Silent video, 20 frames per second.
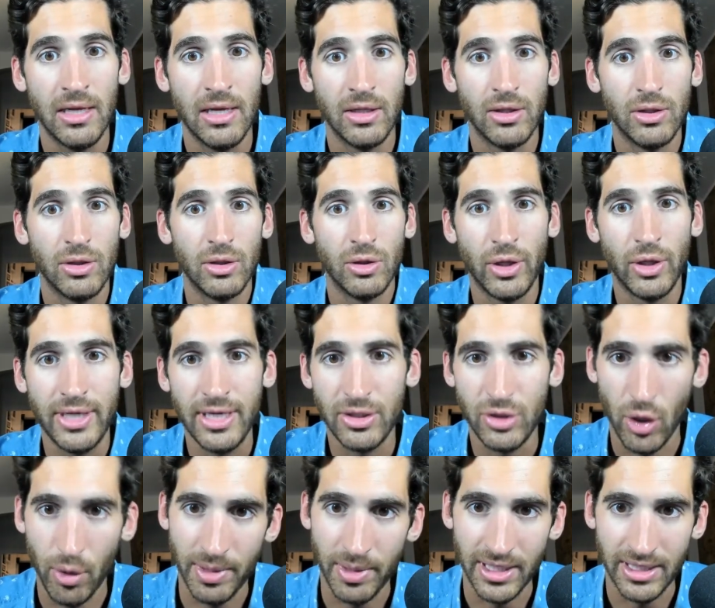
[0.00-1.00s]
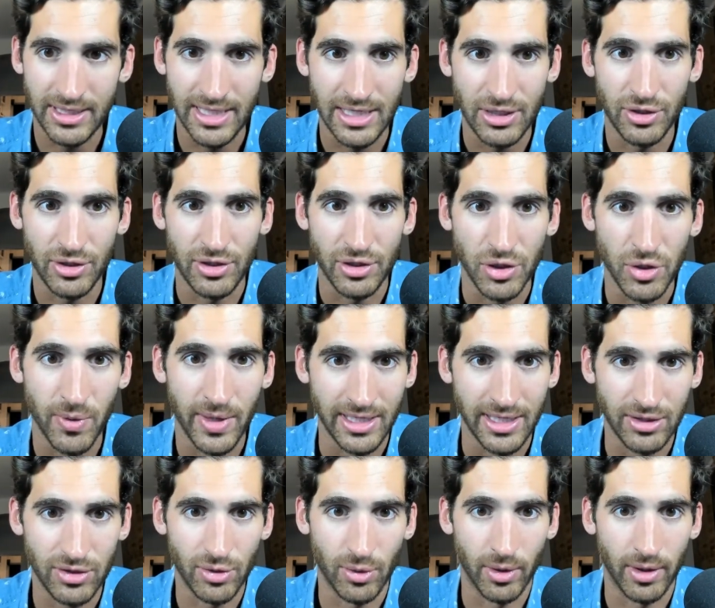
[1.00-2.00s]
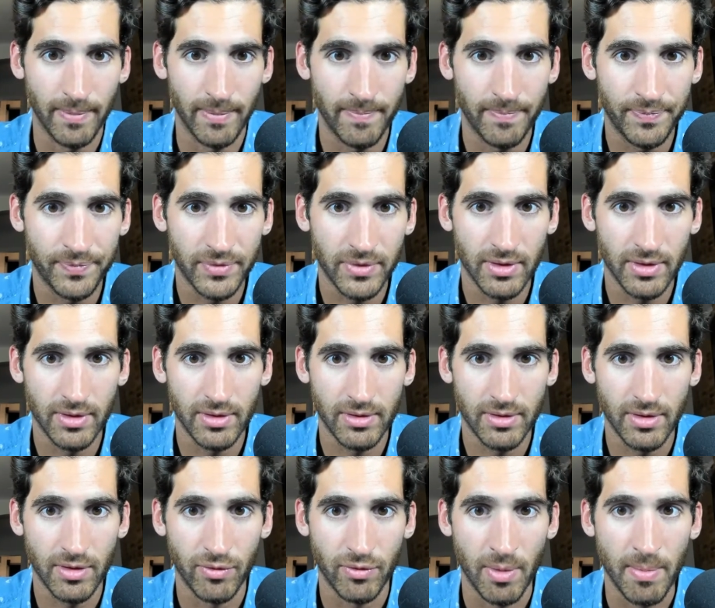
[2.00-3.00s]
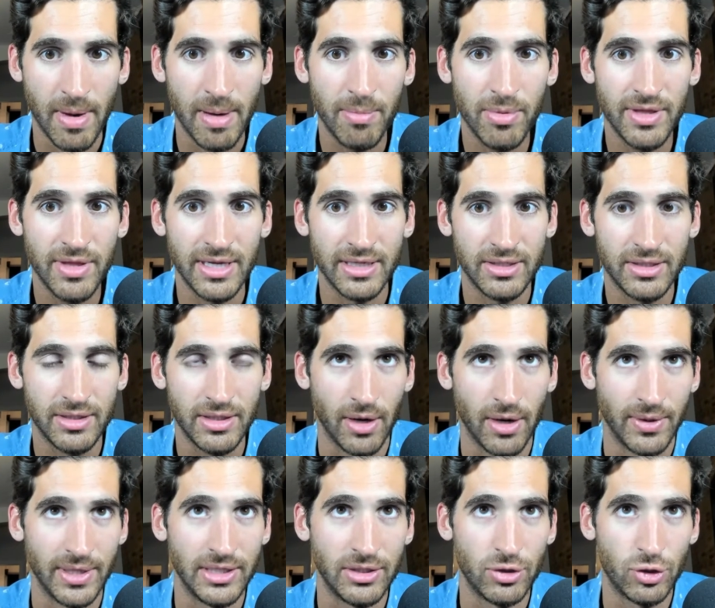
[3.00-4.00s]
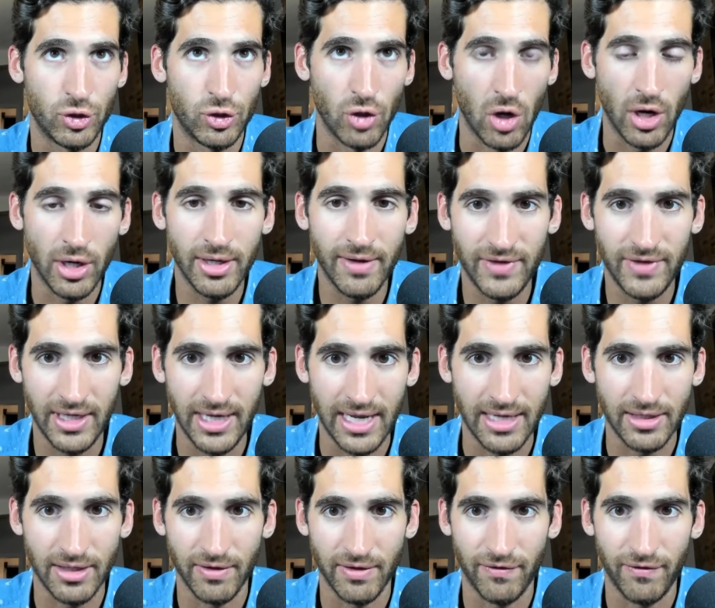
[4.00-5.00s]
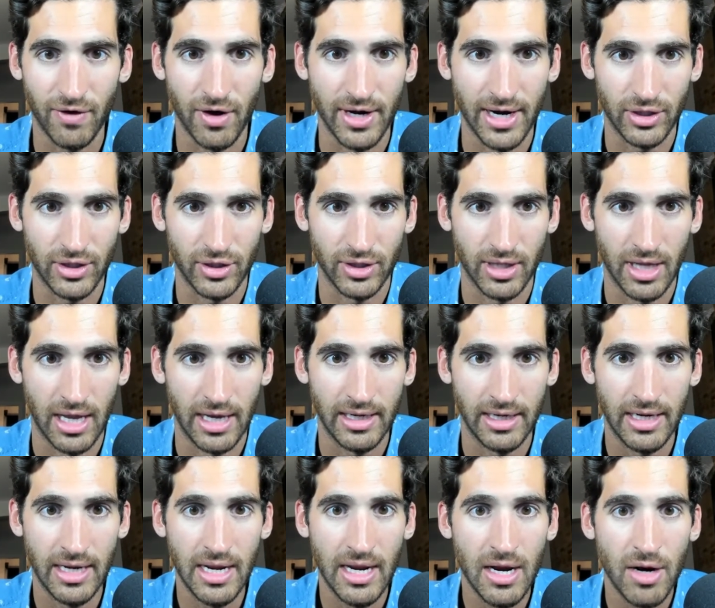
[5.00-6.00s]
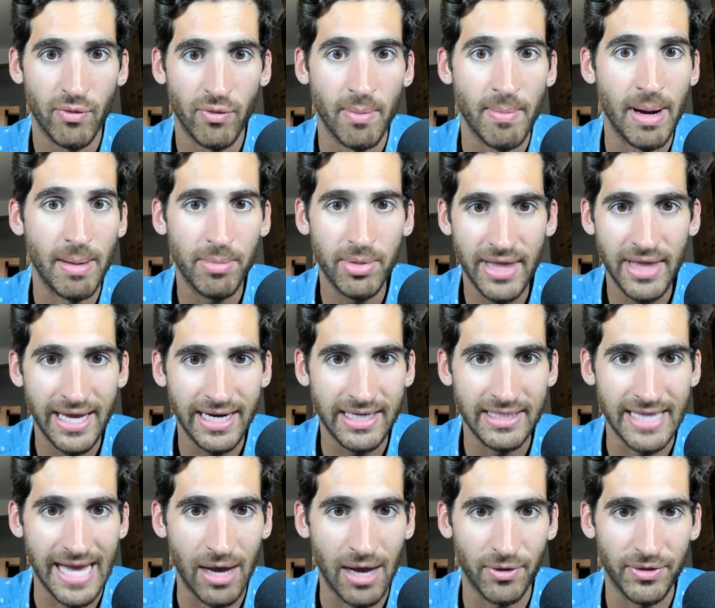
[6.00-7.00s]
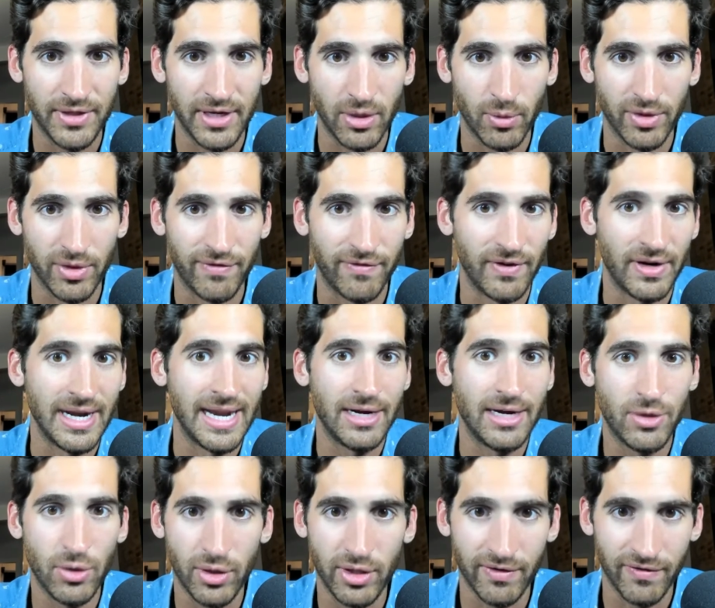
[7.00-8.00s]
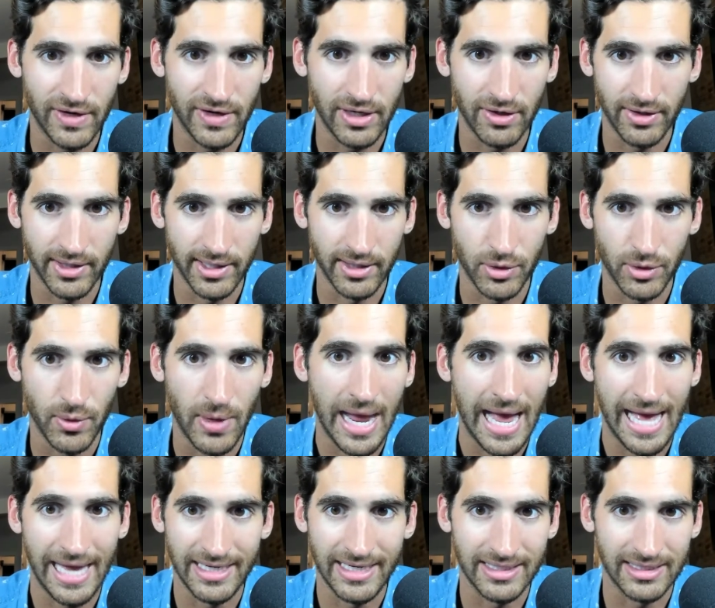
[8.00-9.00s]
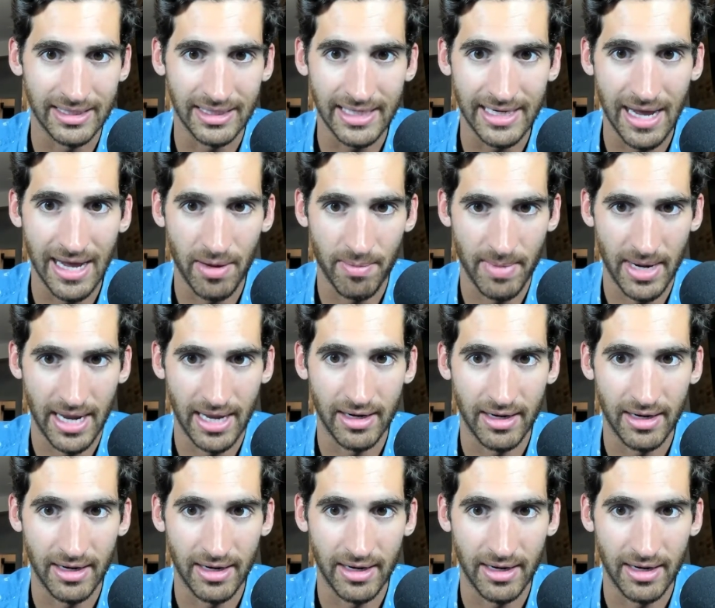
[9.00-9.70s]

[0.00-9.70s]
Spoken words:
Look at his opening stage at the UAE Tour. Remember this, you know, he's strong enough to get into the front echelon. Remember that he's out there with Fernando Gaviria, who had his lead-out man.